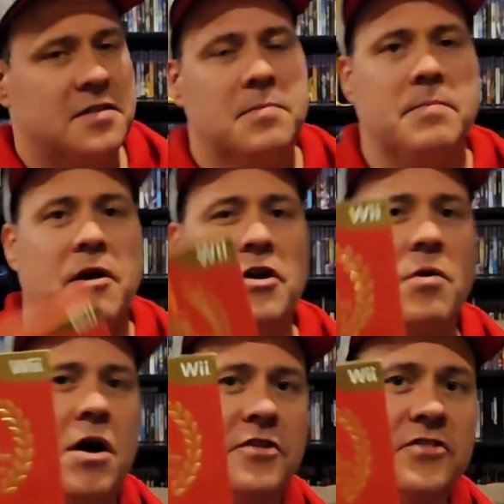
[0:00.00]
Mario
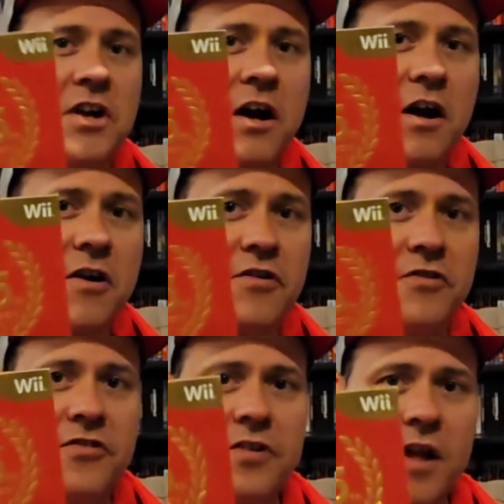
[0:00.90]

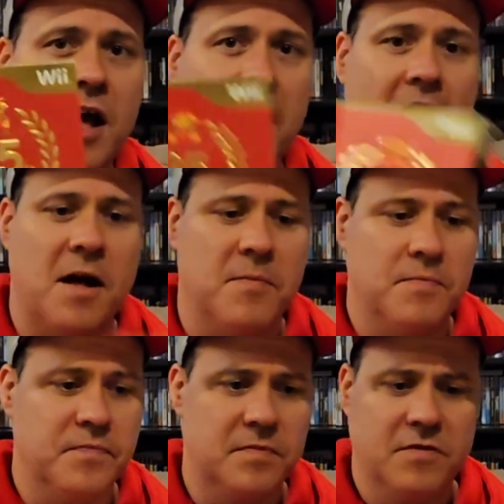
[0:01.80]
All-Stars
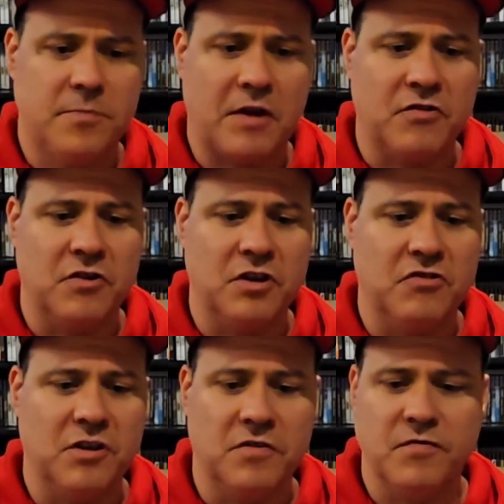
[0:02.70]
Special
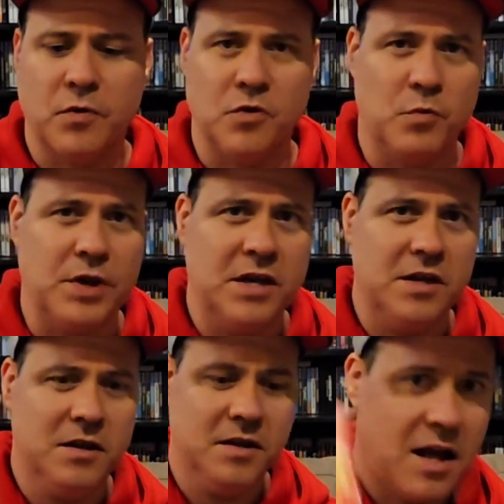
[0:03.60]
Edition for the
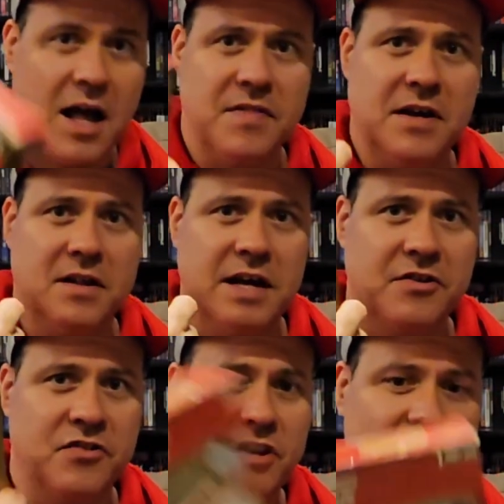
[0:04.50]
Wii. The
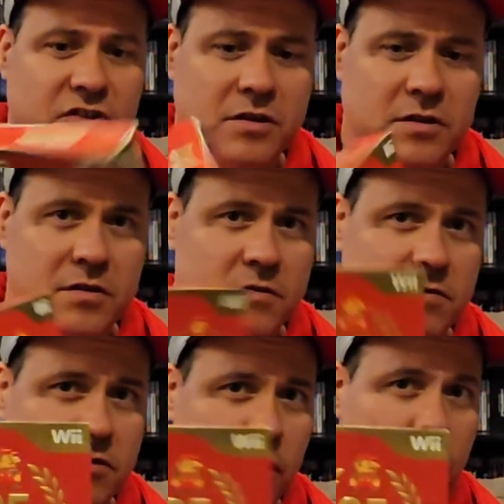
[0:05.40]
Collector's Edition.
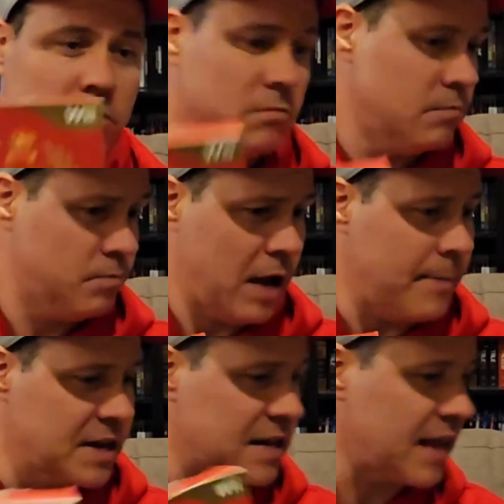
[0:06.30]
So
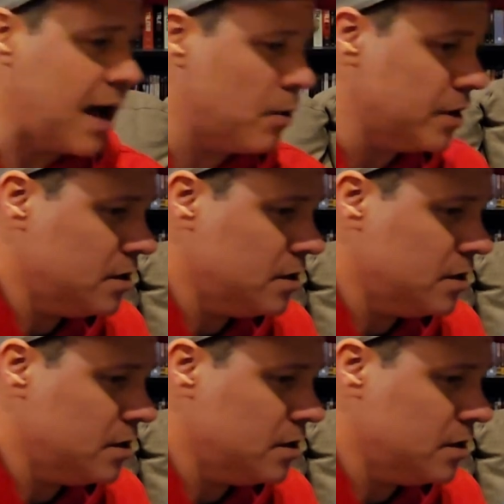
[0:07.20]
happy to get that one.